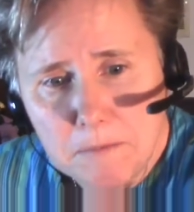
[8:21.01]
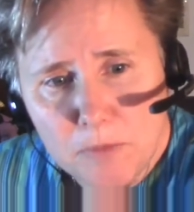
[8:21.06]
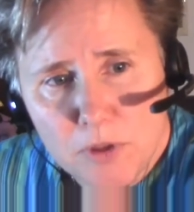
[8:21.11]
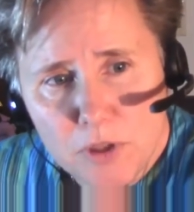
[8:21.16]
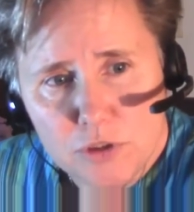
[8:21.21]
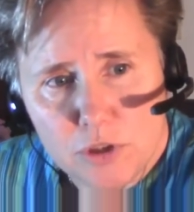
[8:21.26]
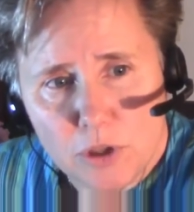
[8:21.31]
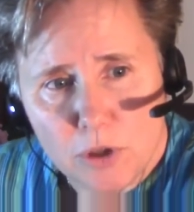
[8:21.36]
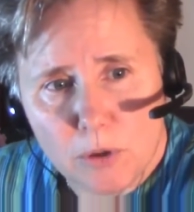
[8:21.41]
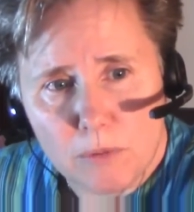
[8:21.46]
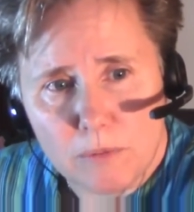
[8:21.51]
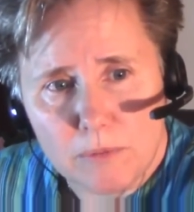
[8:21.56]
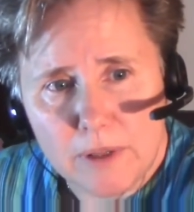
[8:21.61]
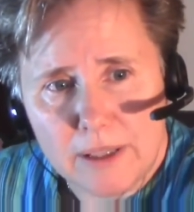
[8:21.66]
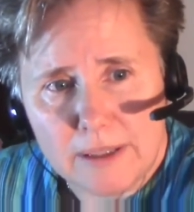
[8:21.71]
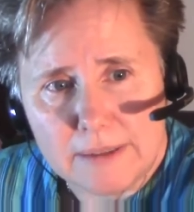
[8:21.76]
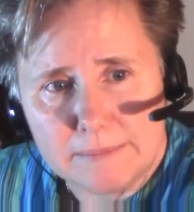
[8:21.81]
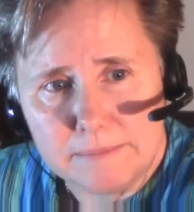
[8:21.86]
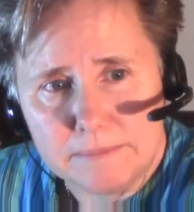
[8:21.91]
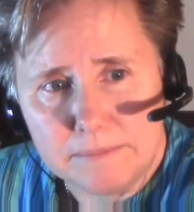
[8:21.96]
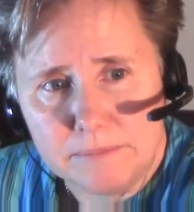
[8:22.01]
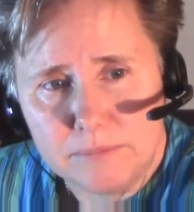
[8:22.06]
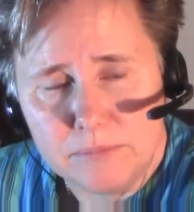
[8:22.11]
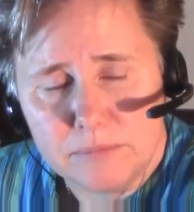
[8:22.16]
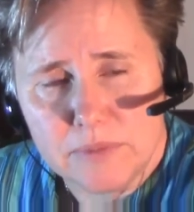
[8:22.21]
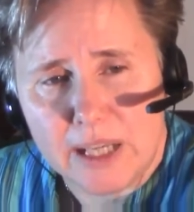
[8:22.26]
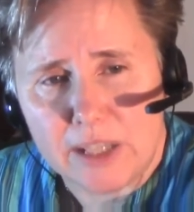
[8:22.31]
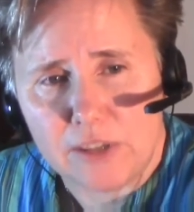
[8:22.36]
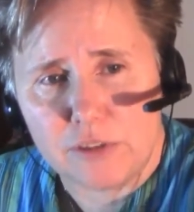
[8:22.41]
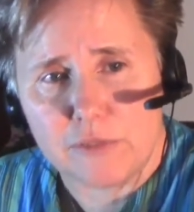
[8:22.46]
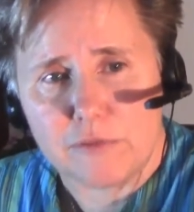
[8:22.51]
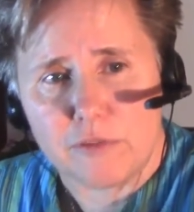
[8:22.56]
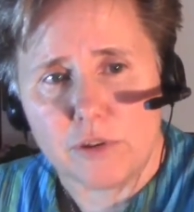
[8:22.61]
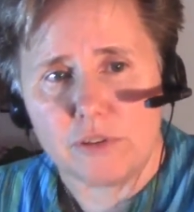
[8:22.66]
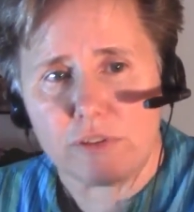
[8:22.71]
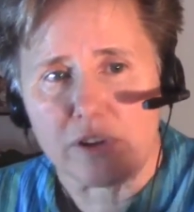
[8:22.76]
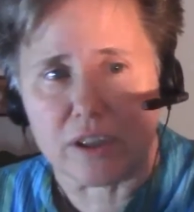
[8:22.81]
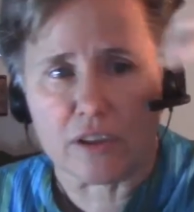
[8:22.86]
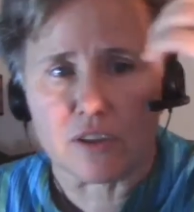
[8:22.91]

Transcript: So that's the first thing.